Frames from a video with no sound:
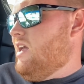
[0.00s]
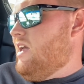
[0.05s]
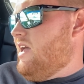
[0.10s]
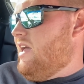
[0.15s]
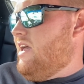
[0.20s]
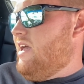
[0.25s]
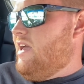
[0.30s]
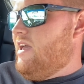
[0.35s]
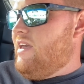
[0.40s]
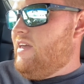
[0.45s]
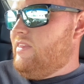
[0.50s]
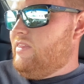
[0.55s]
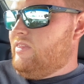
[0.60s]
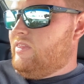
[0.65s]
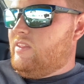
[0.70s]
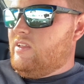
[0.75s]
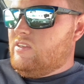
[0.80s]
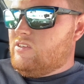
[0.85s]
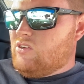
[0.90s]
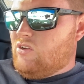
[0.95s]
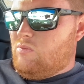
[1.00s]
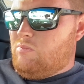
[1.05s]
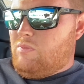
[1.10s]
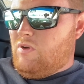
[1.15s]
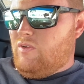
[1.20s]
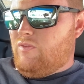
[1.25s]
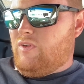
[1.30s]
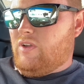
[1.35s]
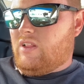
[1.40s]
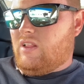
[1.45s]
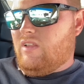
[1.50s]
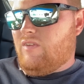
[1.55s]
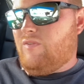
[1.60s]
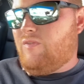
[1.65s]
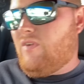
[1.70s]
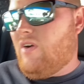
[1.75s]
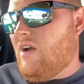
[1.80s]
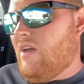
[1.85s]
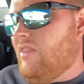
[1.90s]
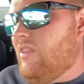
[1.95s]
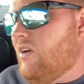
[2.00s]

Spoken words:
and these are perfectly fine.